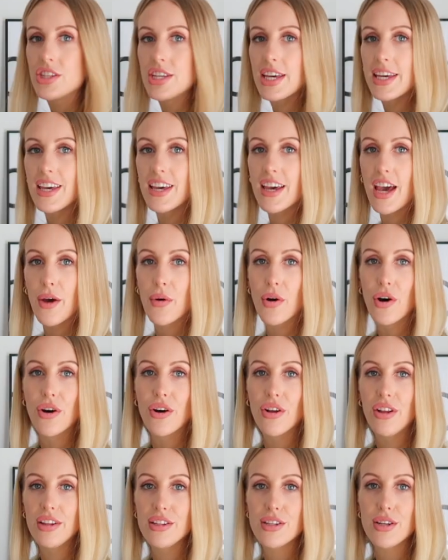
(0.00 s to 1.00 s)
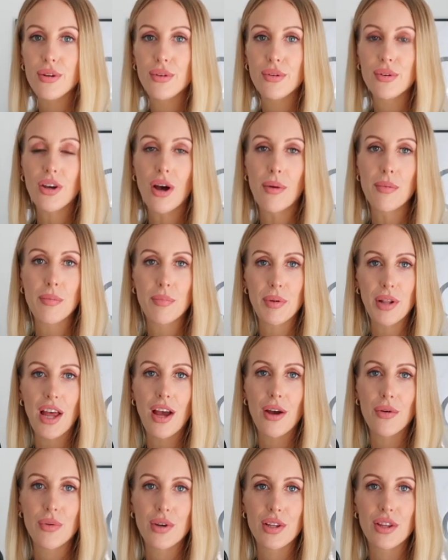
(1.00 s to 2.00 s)
cheeky coat haul. Do comment
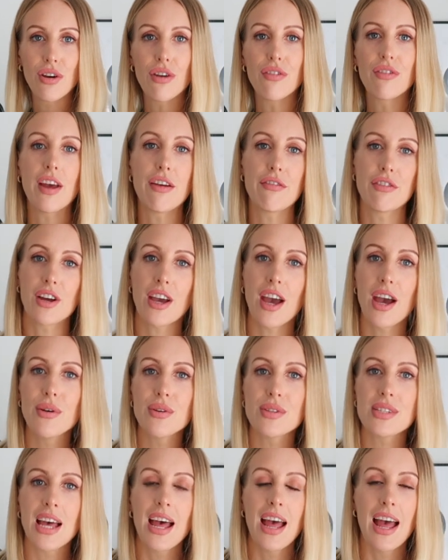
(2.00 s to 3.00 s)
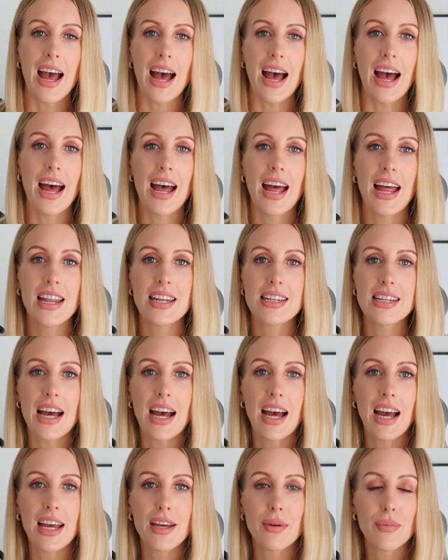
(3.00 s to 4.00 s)
below with your favourite coat, and
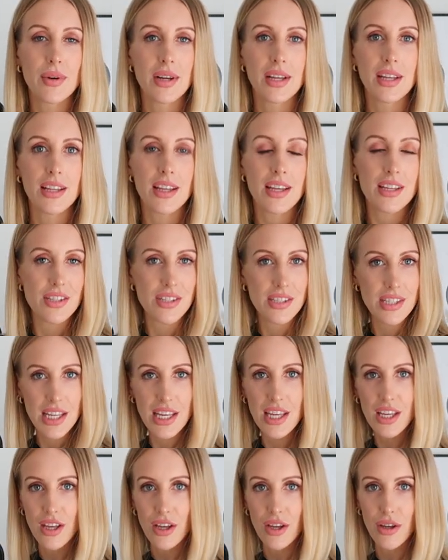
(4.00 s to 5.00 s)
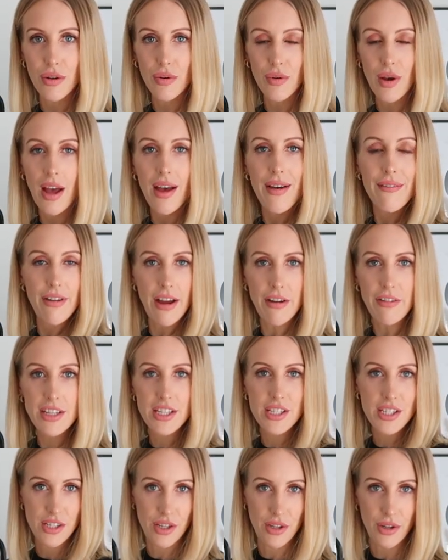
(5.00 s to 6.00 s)
I will see you very
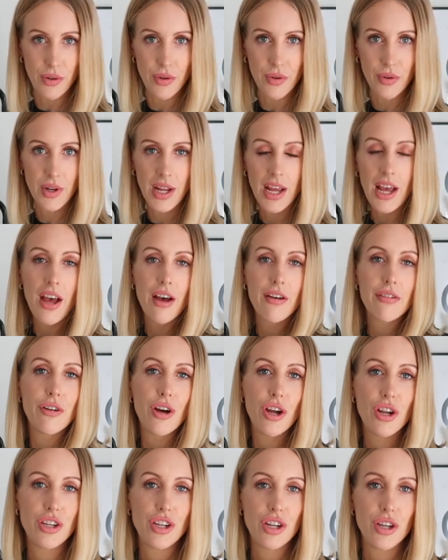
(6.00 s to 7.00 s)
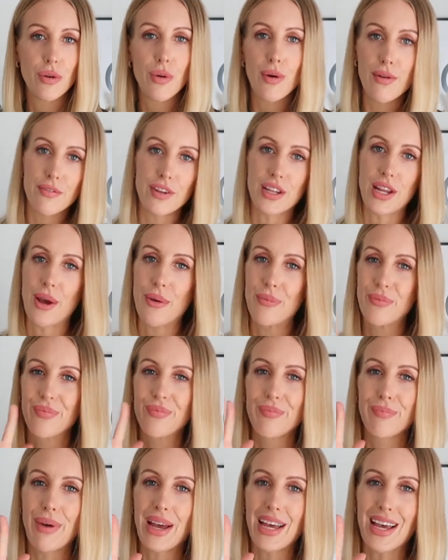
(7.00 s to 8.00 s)
soon for a new video.
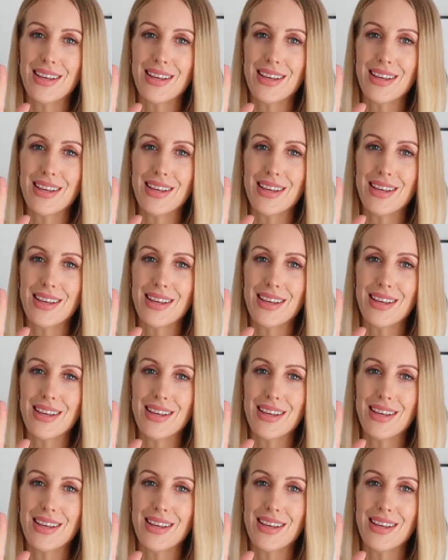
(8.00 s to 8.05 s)
Bye